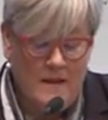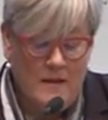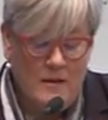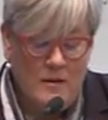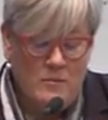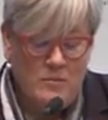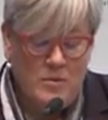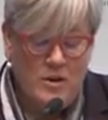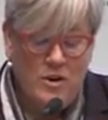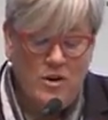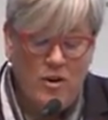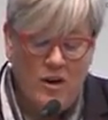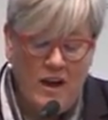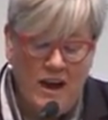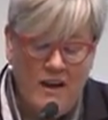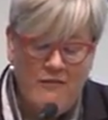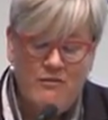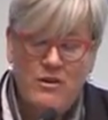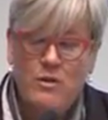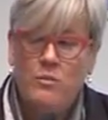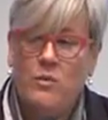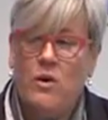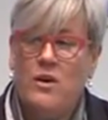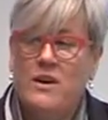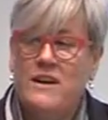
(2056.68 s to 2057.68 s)
But not
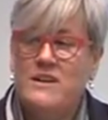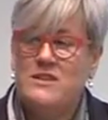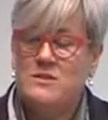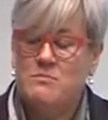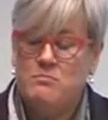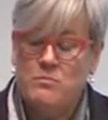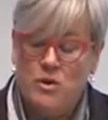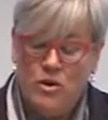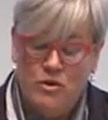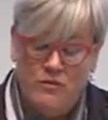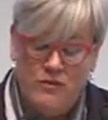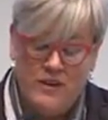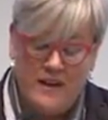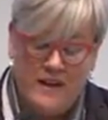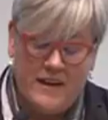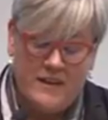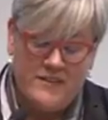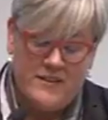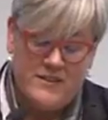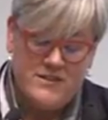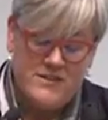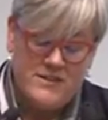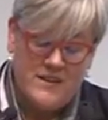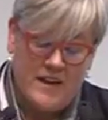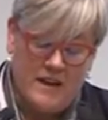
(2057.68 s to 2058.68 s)
everyone is moving at
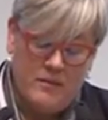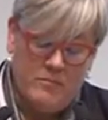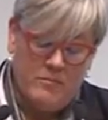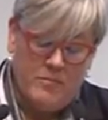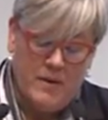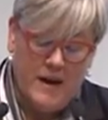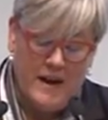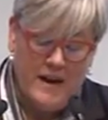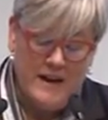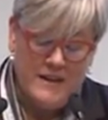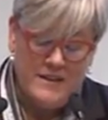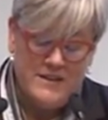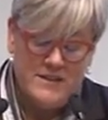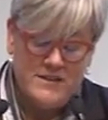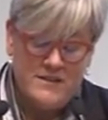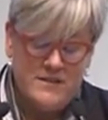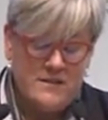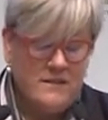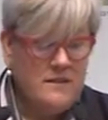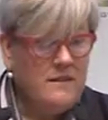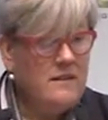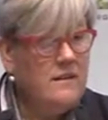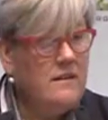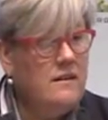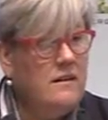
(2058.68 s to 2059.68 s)
the same pace,
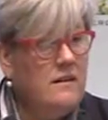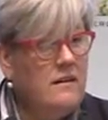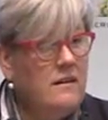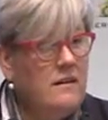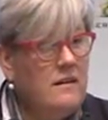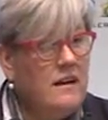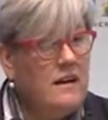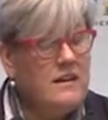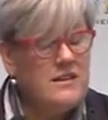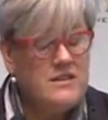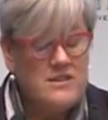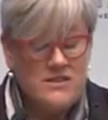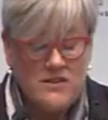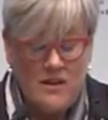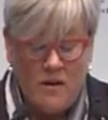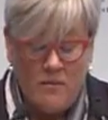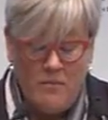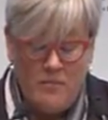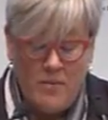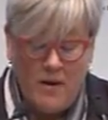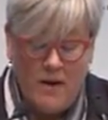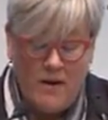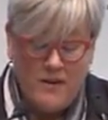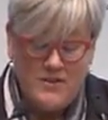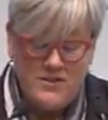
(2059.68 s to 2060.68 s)
and some
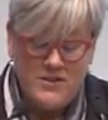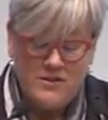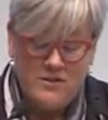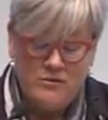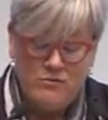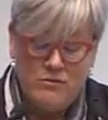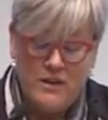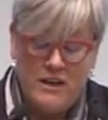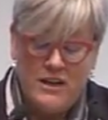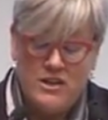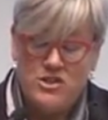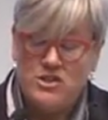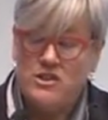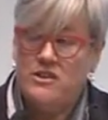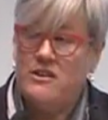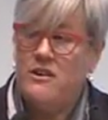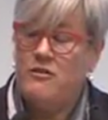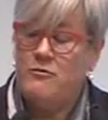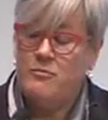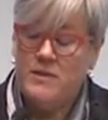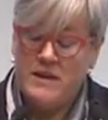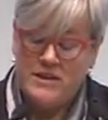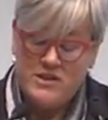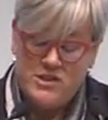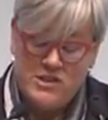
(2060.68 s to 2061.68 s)
parts of the region have
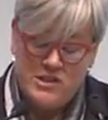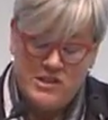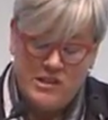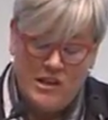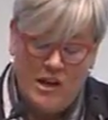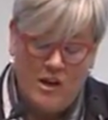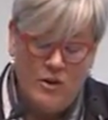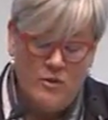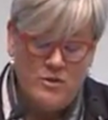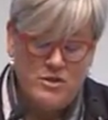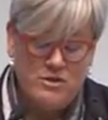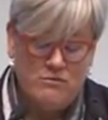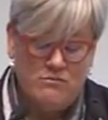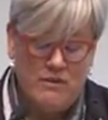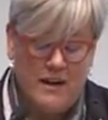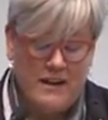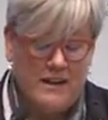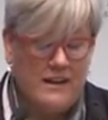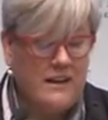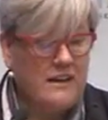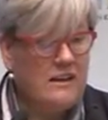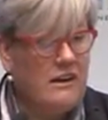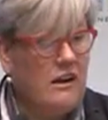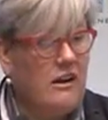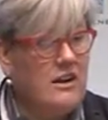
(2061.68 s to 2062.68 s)
been slow to
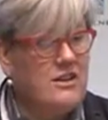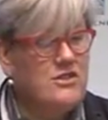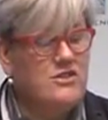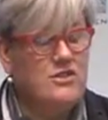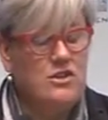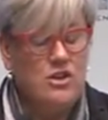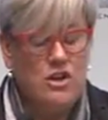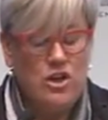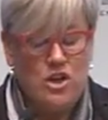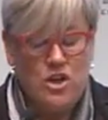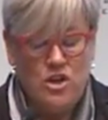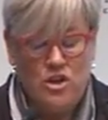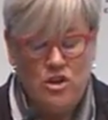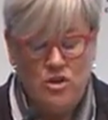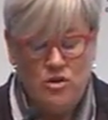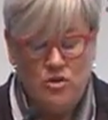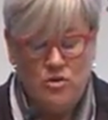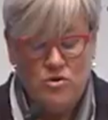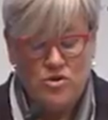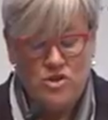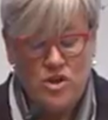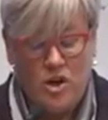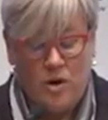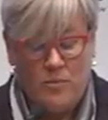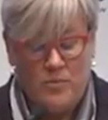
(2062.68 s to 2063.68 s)
recognize the
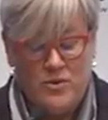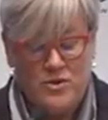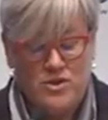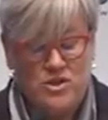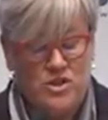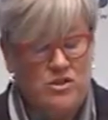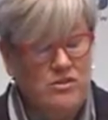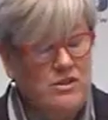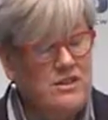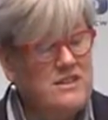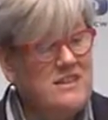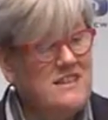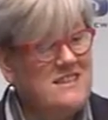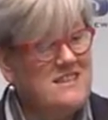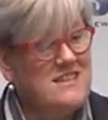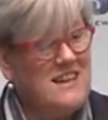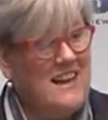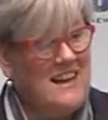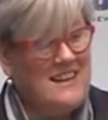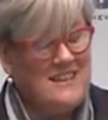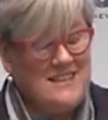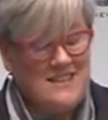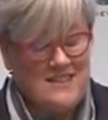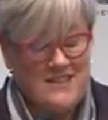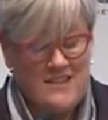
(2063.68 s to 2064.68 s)
huge opportunities
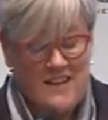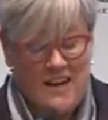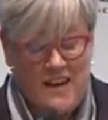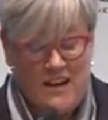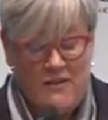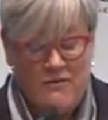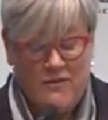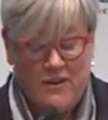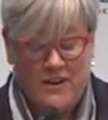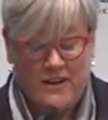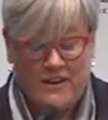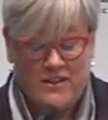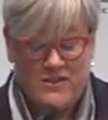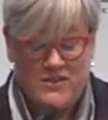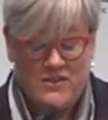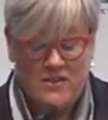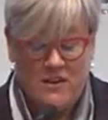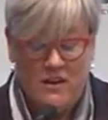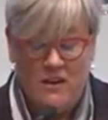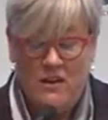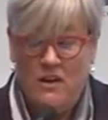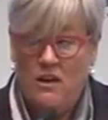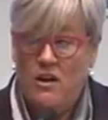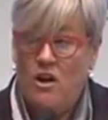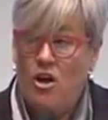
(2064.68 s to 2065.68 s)
and savings
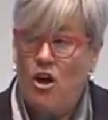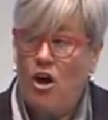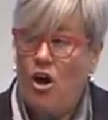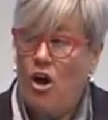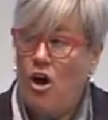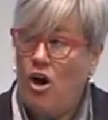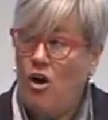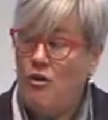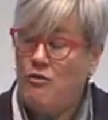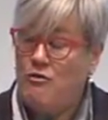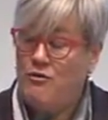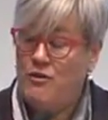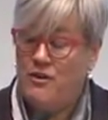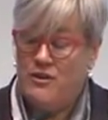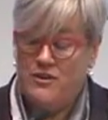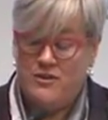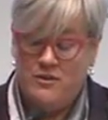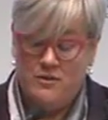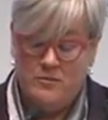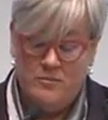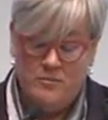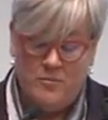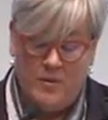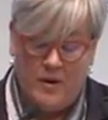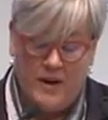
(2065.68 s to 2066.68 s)
offered
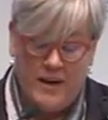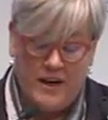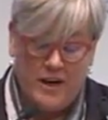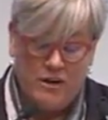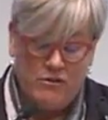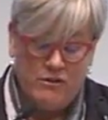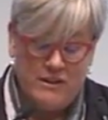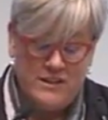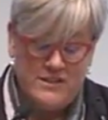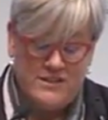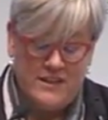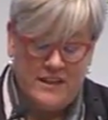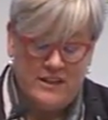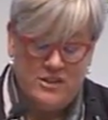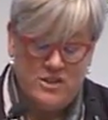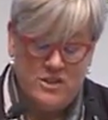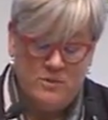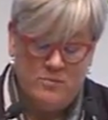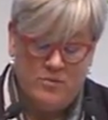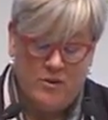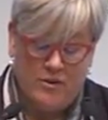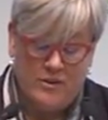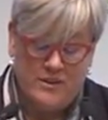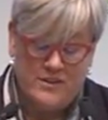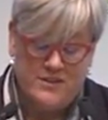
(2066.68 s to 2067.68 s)
by increased energy
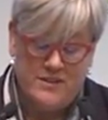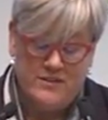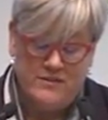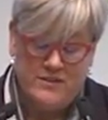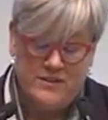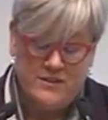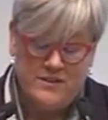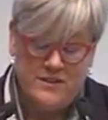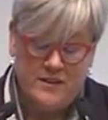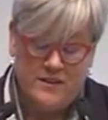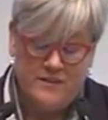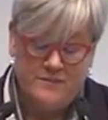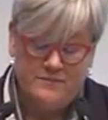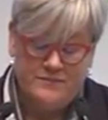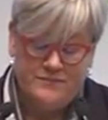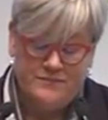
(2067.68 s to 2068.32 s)
productivity.